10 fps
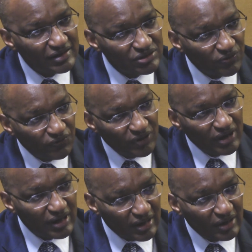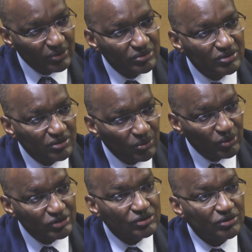is to figure out
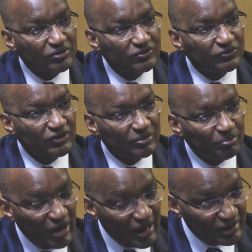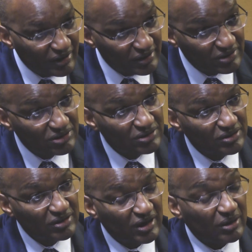what sort of package
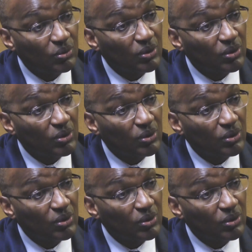can